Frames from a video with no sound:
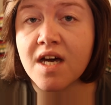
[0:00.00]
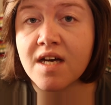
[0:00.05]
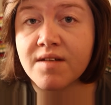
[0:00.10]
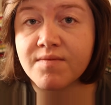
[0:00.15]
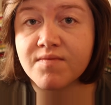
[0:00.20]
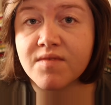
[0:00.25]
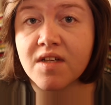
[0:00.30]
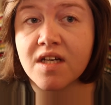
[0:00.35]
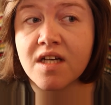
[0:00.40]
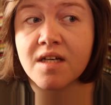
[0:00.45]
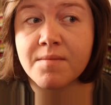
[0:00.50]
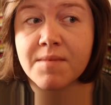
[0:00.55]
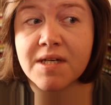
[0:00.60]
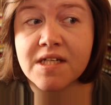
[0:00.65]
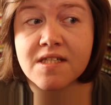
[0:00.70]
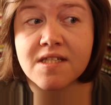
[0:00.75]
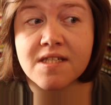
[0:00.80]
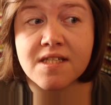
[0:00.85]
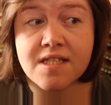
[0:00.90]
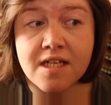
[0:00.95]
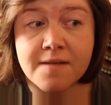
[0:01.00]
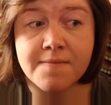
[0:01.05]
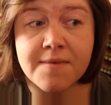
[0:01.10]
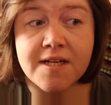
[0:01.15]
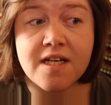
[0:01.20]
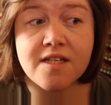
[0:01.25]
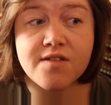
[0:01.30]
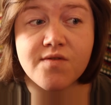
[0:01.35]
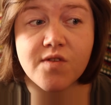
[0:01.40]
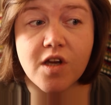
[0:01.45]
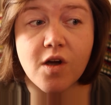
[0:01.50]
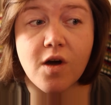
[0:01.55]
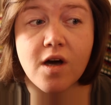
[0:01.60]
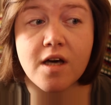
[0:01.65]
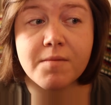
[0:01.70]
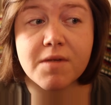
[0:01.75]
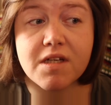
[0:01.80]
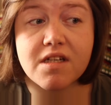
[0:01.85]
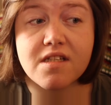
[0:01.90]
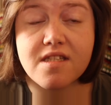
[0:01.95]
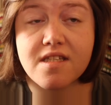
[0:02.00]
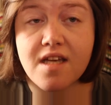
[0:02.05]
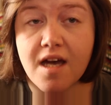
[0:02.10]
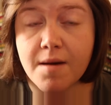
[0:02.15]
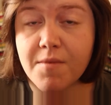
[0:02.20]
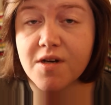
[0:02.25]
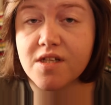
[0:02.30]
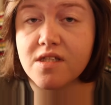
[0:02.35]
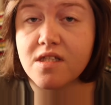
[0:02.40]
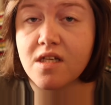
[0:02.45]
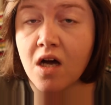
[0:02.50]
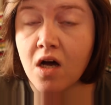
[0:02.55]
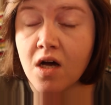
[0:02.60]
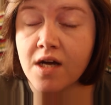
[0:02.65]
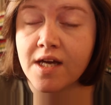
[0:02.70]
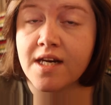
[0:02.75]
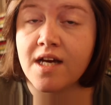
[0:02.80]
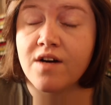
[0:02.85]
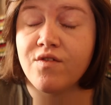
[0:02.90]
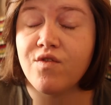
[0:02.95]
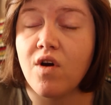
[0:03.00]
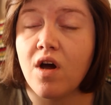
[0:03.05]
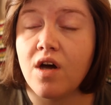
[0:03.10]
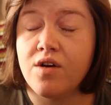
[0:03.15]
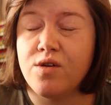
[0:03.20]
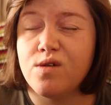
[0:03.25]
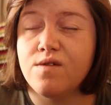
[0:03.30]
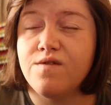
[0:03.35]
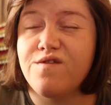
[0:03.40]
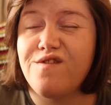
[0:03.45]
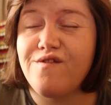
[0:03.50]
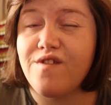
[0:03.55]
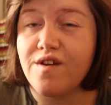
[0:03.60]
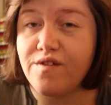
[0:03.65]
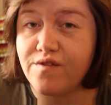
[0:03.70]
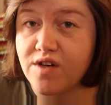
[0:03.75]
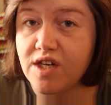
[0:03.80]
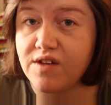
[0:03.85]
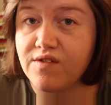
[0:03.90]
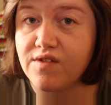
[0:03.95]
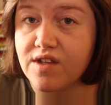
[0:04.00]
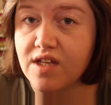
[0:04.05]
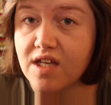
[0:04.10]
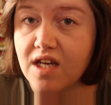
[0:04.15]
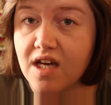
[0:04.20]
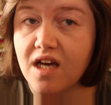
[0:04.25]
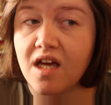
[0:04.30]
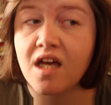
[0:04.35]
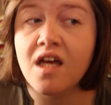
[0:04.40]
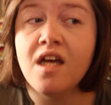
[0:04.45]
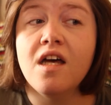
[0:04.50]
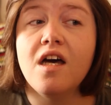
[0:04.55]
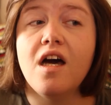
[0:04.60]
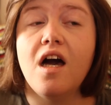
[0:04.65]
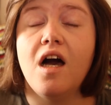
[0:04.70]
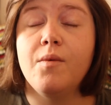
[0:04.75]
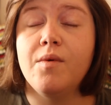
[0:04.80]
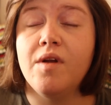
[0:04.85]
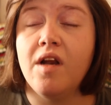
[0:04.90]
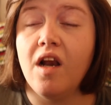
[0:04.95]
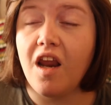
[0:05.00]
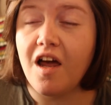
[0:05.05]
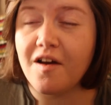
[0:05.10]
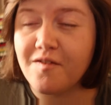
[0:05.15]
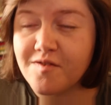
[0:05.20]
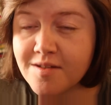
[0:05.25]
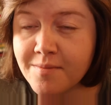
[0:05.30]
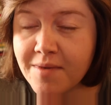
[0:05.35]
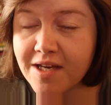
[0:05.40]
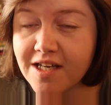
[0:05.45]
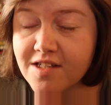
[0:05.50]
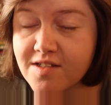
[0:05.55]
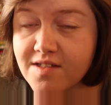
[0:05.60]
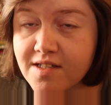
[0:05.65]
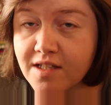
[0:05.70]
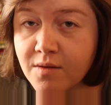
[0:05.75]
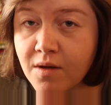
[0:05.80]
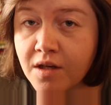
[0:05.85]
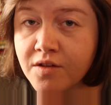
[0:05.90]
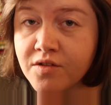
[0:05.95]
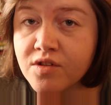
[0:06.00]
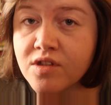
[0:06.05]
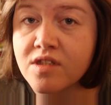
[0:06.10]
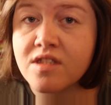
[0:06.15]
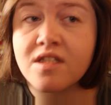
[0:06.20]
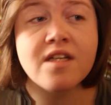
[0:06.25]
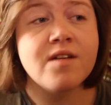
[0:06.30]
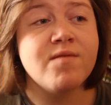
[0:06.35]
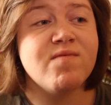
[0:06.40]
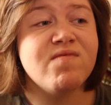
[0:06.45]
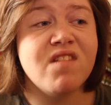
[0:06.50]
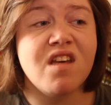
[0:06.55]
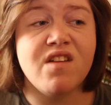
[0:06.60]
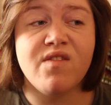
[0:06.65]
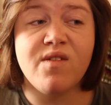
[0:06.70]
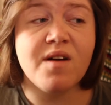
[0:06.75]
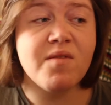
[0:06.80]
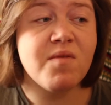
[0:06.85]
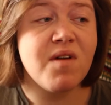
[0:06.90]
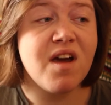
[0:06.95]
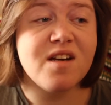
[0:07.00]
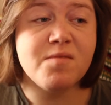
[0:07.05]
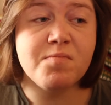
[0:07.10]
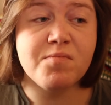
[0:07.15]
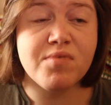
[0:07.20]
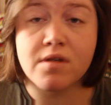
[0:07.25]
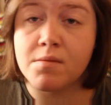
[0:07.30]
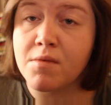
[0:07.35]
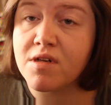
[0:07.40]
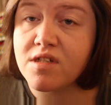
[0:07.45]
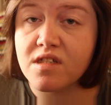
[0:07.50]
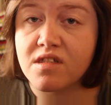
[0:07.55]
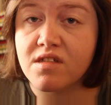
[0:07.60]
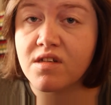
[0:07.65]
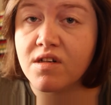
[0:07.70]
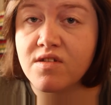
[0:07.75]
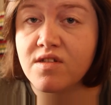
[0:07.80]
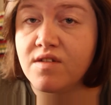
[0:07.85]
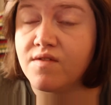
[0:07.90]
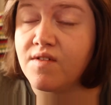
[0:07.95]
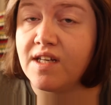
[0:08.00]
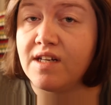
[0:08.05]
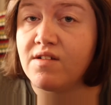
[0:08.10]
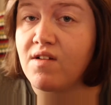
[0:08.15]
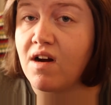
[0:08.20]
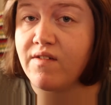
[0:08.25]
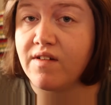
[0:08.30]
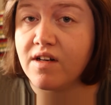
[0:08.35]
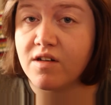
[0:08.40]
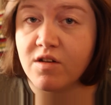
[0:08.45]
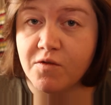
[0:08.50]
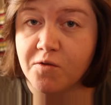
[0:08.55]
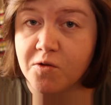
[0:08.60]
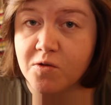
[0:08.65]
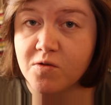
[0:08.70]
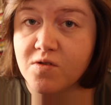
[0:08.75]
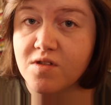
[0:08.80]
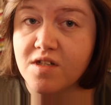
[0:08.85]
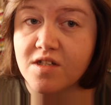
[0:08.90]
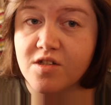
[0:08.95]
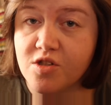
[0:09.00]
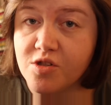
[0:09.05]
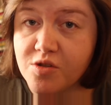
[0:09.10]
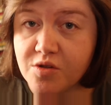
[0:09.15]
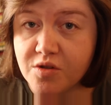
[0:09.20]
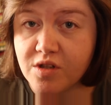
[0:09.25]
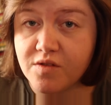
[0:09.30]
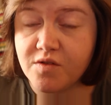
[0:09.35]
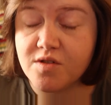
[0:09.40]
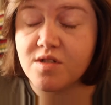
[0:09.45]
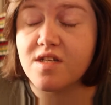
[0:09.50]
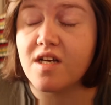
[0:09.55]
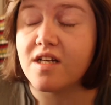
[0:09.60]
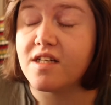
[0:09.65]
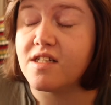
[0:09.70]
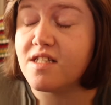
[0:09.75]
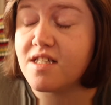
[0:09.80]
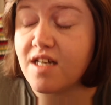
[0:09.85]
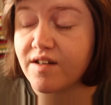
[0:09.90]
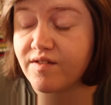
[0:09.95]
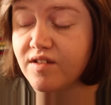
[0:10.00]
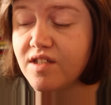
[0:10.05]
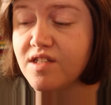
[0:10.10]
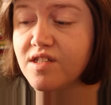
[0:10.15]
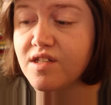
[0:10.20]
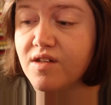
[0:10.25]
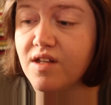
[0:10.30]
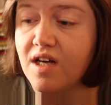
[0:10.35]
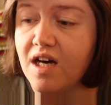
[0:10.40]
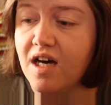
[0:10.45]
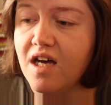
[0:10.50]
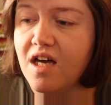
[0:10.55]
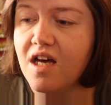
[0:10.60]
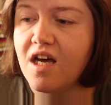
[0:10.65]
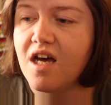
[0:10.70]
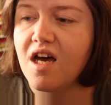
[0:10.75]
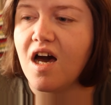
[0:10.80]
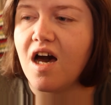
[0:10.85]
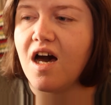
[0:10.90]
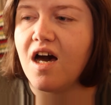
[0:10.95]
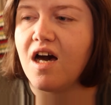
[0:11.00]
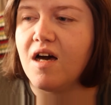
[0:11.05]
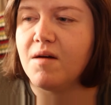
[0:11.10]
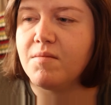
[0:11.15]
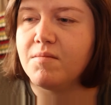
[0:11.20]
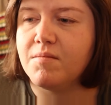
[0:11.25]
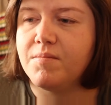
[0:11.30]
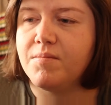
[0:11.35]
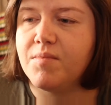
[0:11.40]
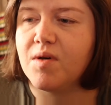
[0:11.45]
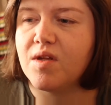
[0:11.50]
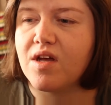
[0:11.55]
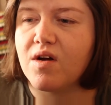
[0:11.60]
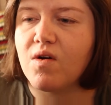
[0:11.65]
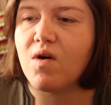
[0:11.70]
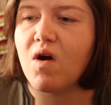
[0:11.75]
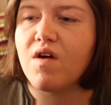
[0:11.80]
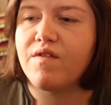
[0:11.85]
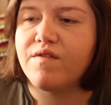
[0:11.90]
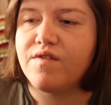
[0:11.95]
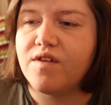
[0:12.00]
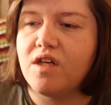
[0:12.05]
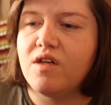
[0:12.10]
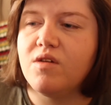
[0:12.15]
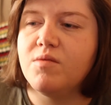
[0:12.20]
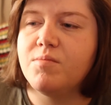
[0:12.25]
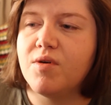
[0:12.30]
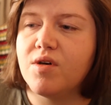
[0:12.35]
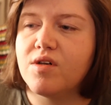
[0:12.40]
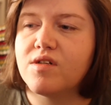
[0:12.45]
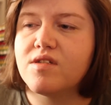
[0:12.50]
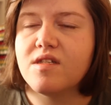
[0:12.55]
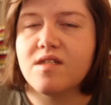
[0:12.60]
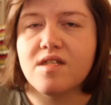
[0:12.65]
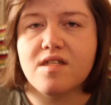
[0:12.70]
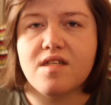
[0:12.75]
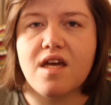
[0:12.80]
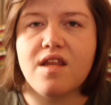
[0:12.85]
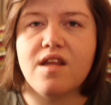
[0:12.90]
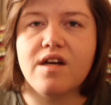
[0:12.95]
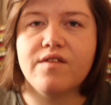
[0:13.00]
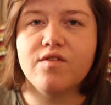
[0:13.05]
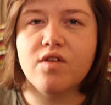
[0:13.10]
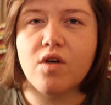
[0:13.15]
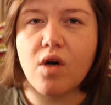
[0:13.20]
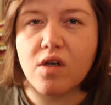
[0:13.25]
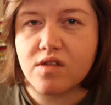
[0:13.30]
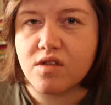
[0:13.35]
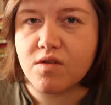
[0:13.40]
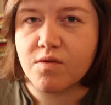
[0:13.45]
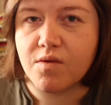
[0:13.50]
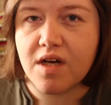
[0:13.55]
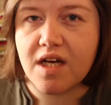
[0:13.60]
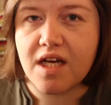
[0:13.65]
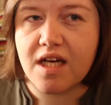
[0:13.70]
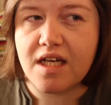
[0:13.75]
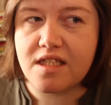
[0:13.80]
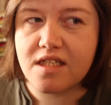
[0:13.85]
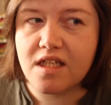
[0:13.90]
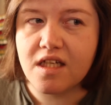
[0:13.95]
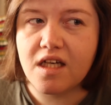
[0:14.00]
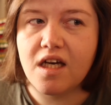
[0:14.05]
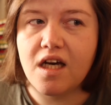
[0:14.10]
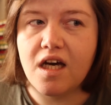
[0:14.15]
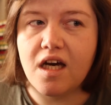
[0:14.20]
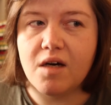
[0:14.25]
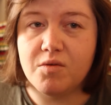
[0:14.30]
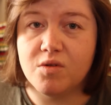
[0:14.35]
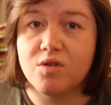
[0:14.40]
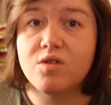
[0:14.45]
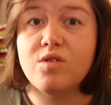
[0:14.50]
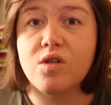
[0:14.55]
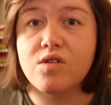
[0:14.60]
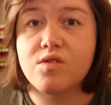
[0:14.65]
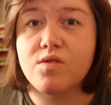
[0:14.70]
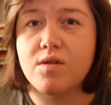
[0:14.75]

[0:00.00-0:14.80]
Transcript: that. And as I said in my last video, I'm going to set my target now for 150 for the year. I would love to make it 200. If I read pretty much exclusively graphic novels and short novels, I could definitely do that. But there are a few books, as I say, that I've got to read, for book